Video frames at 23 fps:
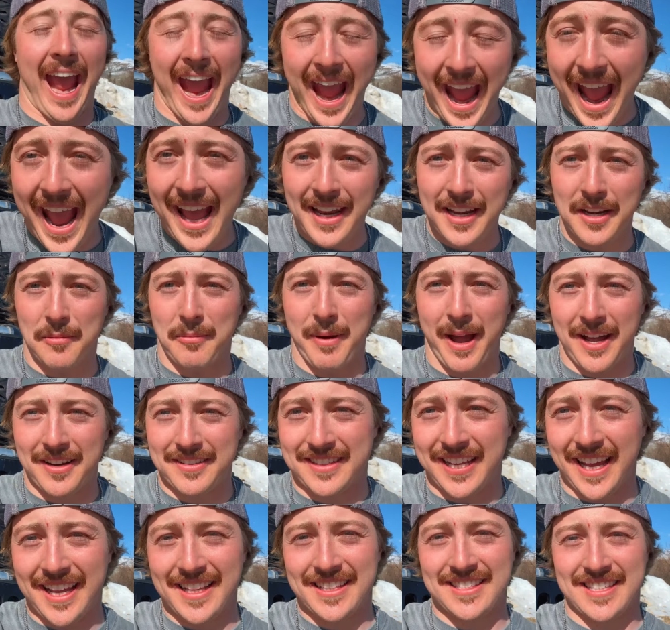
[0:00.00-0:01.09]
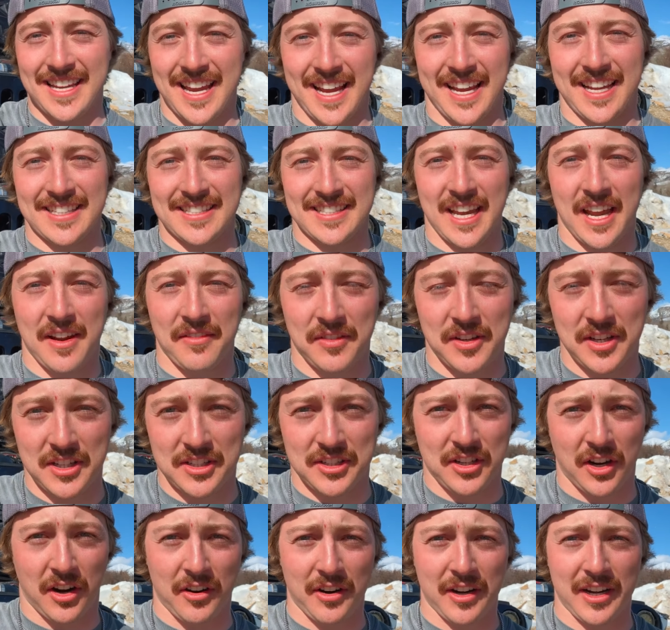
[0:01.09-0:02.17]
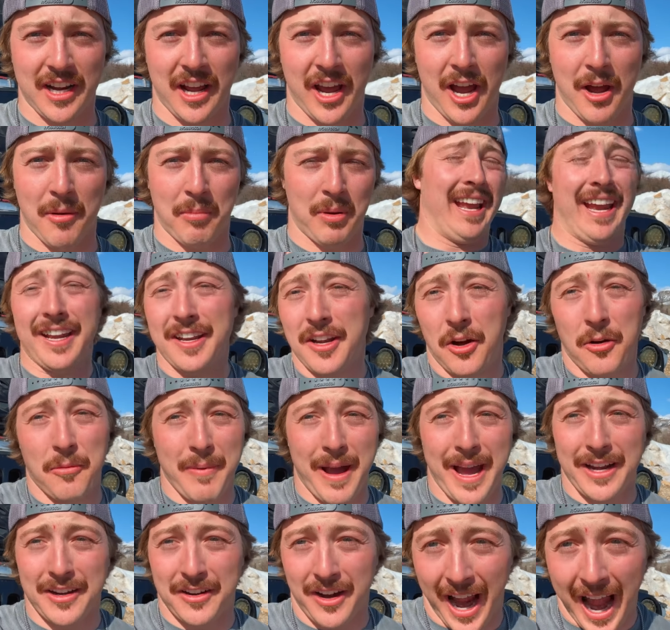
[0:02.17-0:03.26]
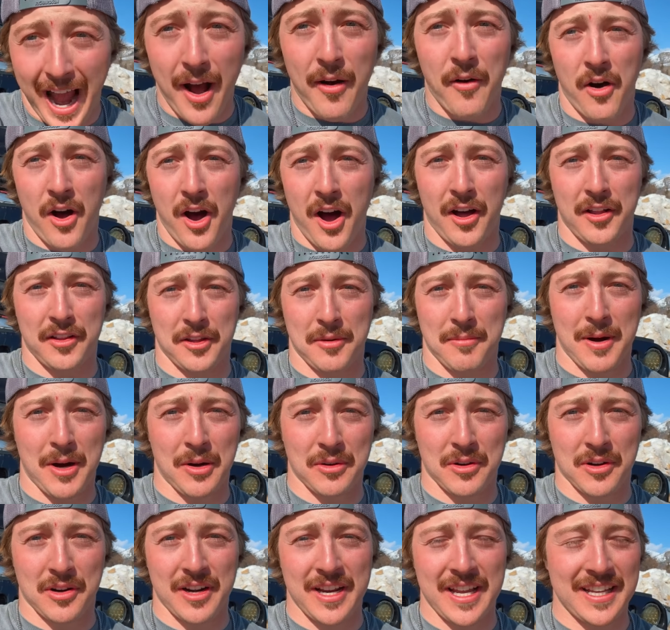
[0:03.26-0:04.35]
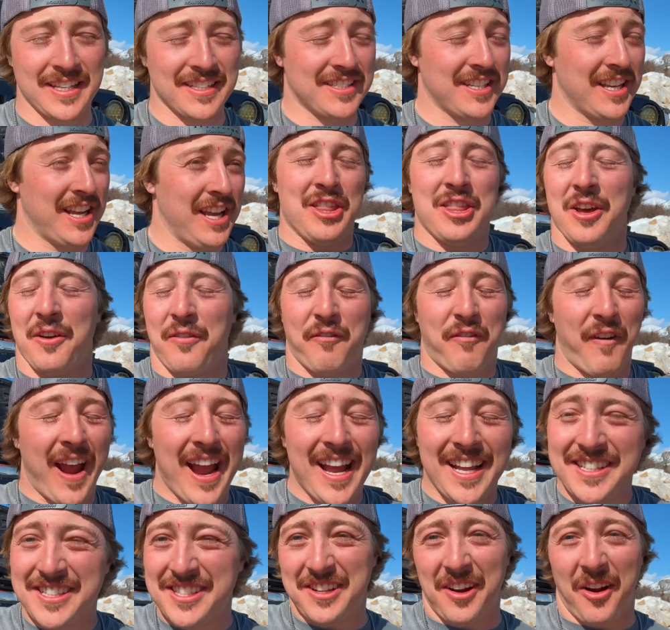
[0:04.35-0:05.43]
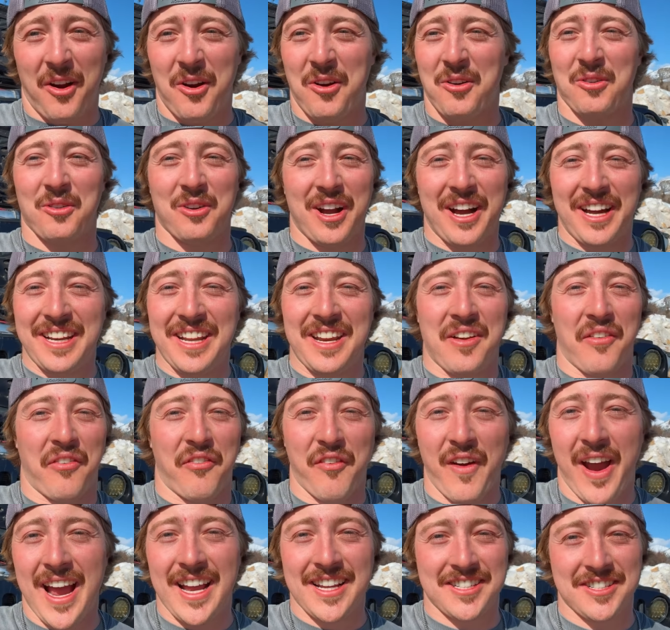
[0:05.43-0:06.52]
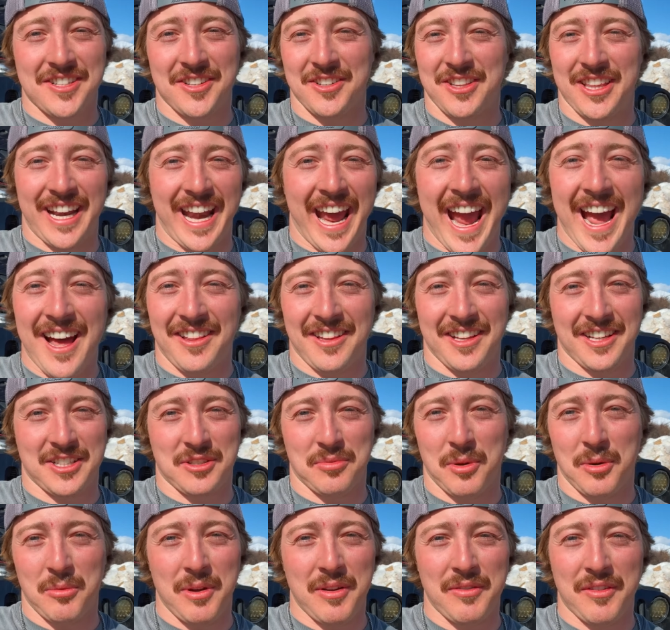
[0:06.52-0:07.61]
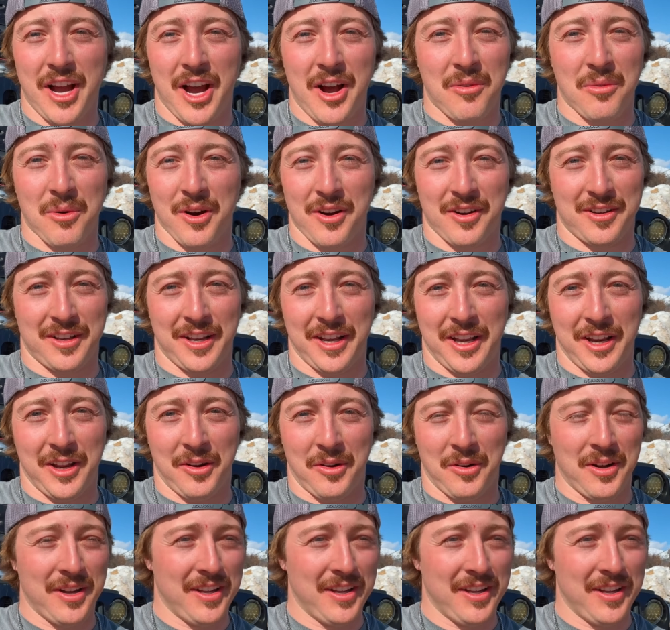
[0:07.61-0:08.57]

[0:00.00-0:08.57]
and about 10 seconds after you start it up, it don't matter how hot the motor is, the fans start running faster than Alex when we've got work to do.